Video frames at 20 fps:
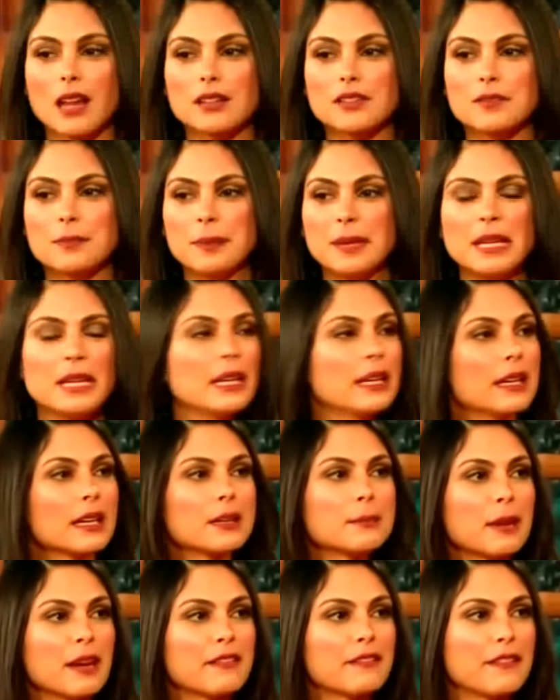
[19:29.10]
peeing in
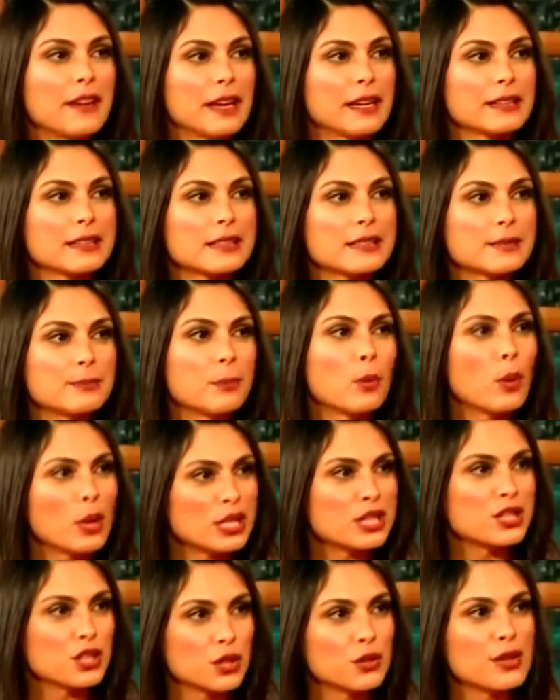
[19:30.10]
my face. Boys
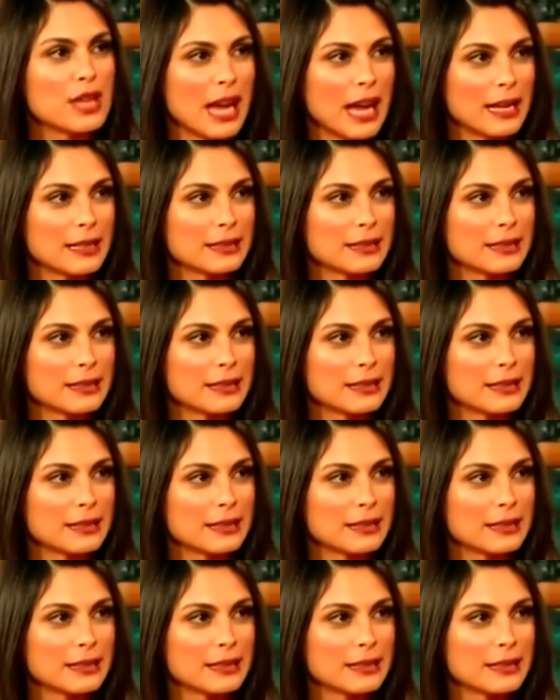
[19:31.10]
do that.